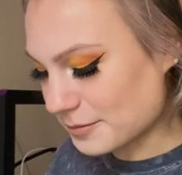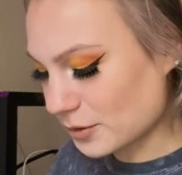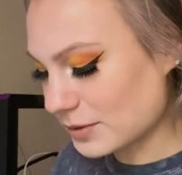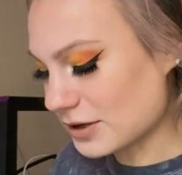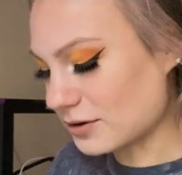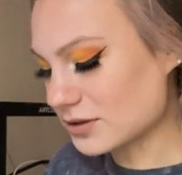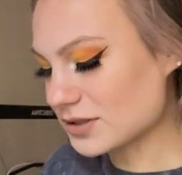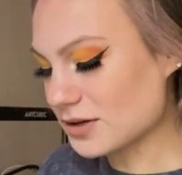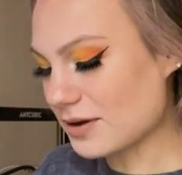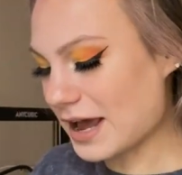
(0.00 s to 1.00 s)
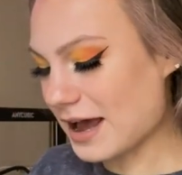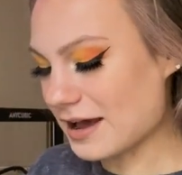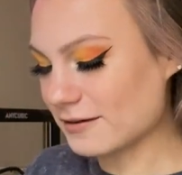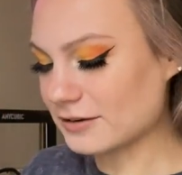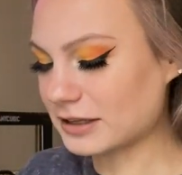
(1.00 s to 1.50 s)
We also
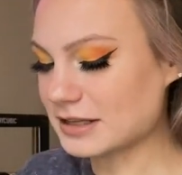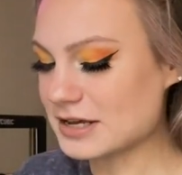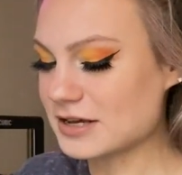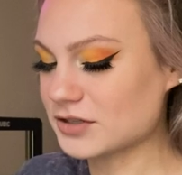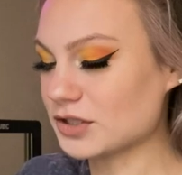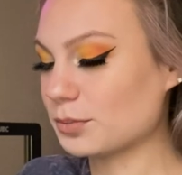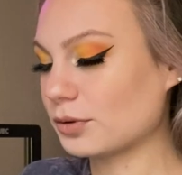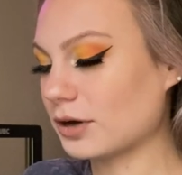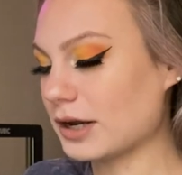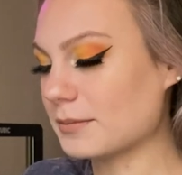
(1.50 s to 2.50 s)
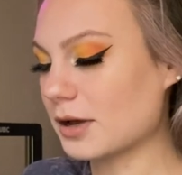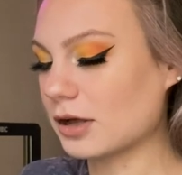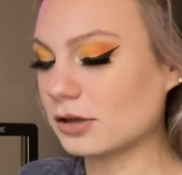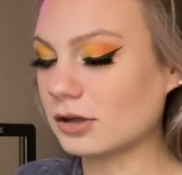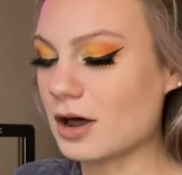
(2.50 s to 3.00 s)
have the Supreme
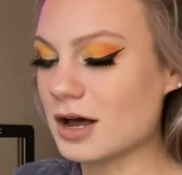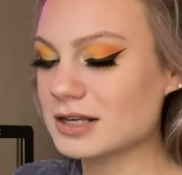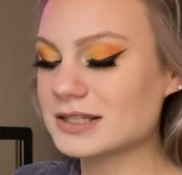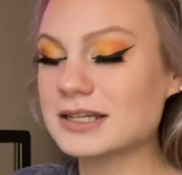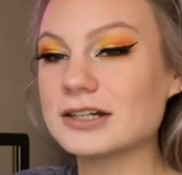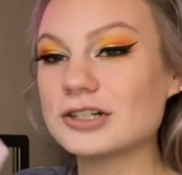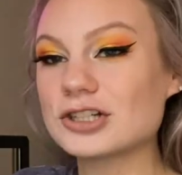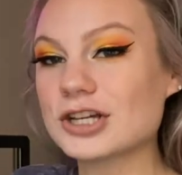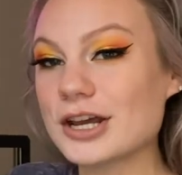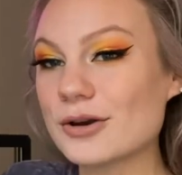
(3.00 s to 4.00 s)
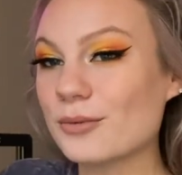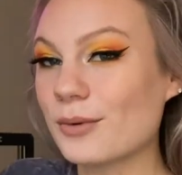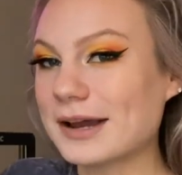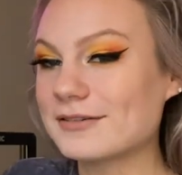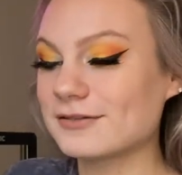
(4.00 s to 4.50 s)
Gloss in shade
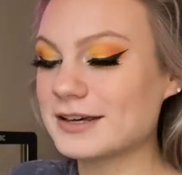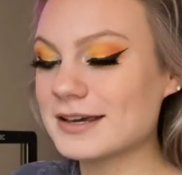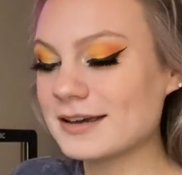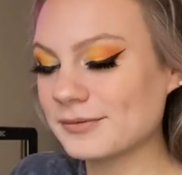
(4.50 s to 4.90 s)
Wifey.